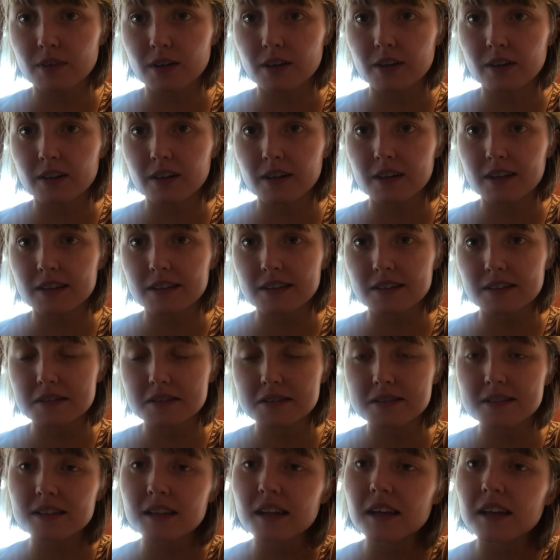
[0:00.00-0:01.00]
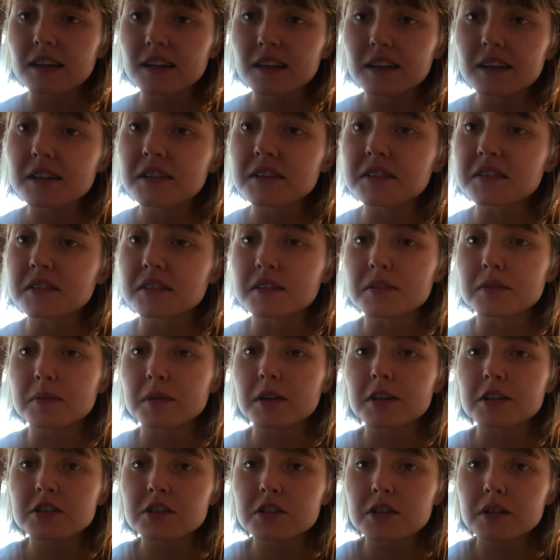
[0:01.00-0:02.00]
Alright, this lighting is
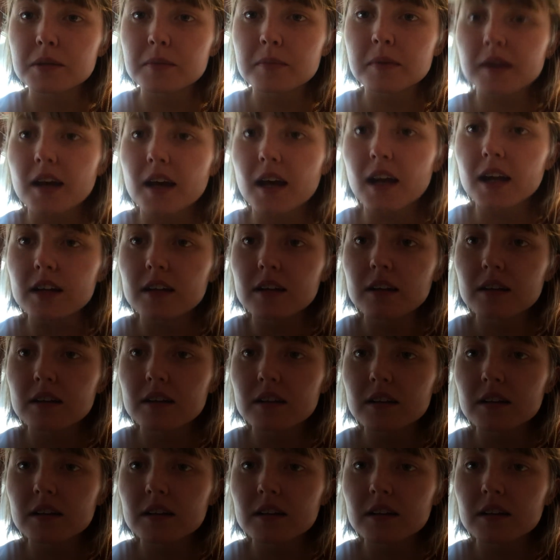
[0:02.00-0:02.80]
especially bad.